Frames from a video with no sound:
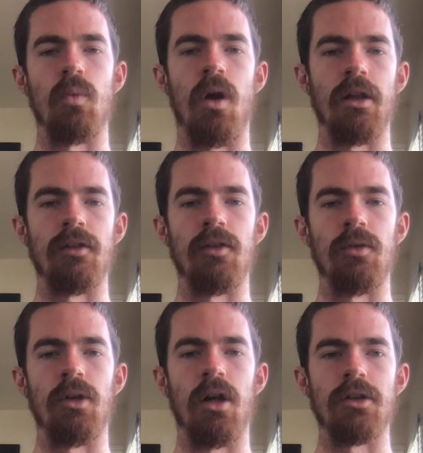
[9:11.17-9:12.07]
wanted to do
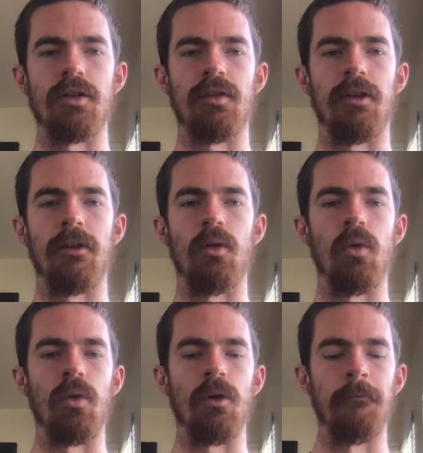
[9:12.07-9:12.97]
consciously,
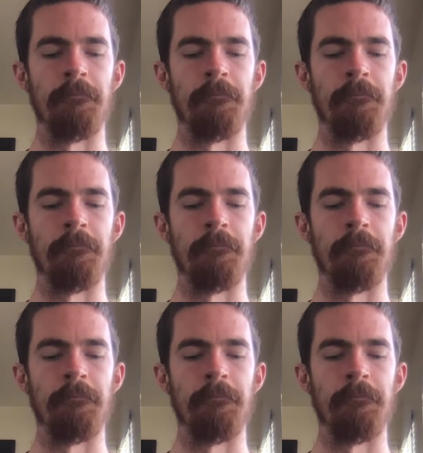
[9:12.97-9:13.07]
or